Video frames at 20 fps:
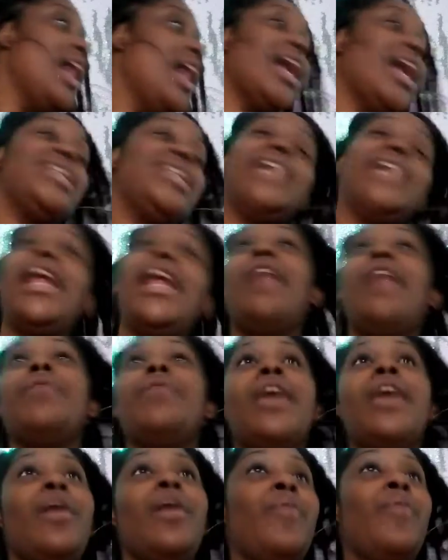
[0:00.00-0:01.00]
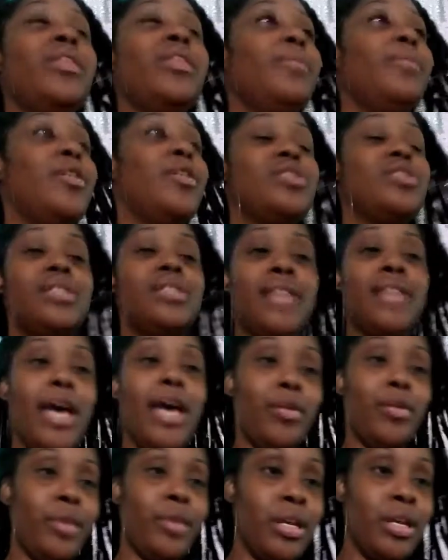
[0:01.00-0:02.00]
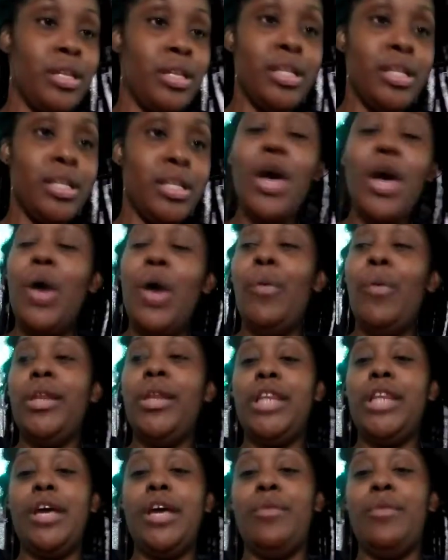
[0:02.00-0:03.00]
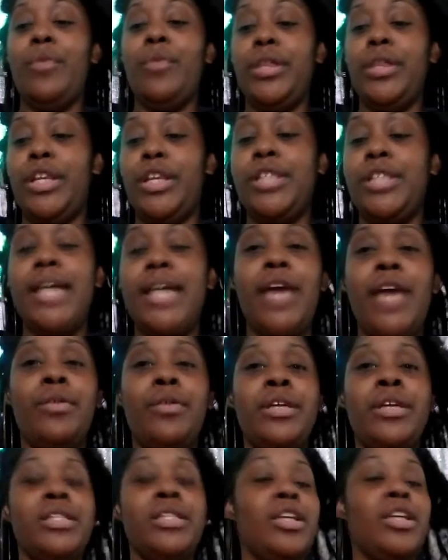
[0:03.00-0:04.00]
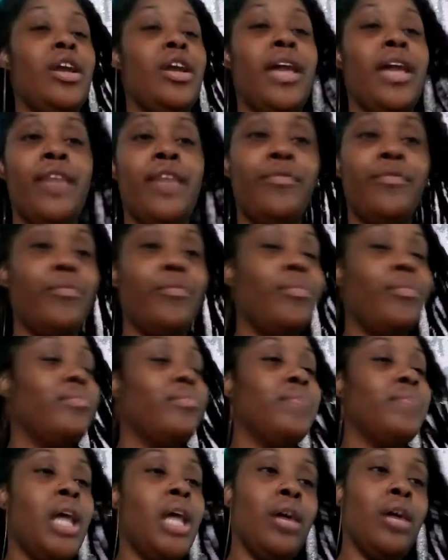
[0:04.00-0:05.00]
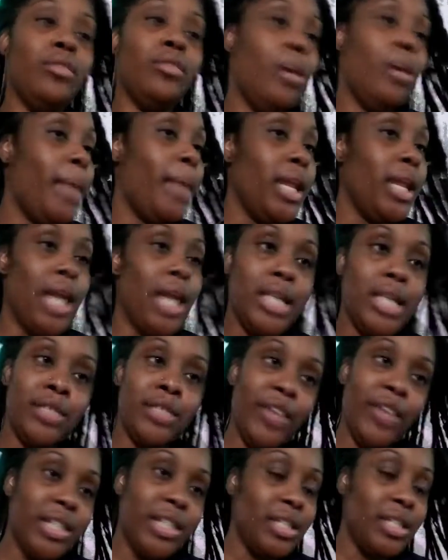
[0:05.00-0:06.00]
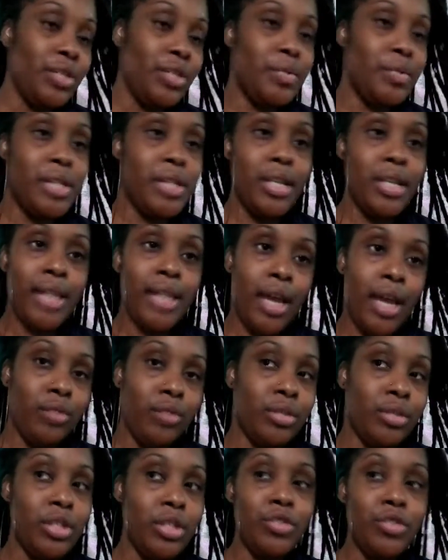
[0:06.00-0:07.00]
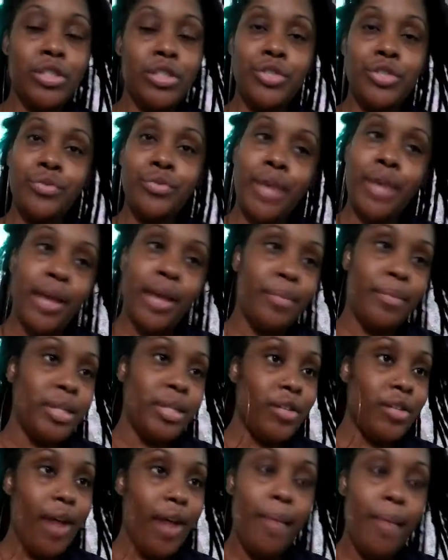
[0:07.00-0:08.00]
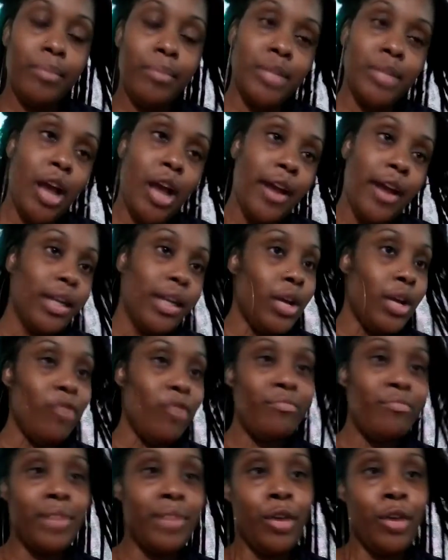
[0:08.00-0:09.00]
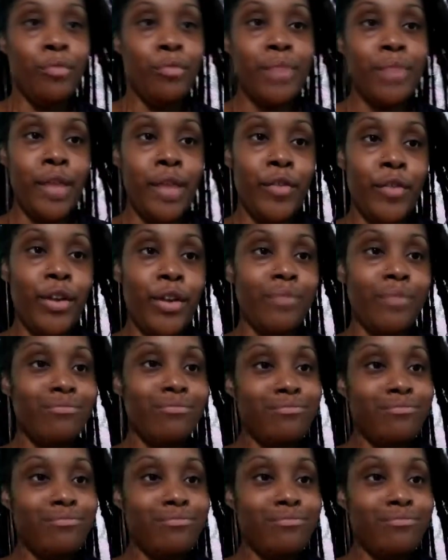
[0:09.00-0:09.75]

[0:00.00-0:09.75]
like I said, I don't care what the person's title is, what their what their title is in your life. No, nobody has the right to use their title to treat you like a piece of crap. I'm sorry, nope, nope, never.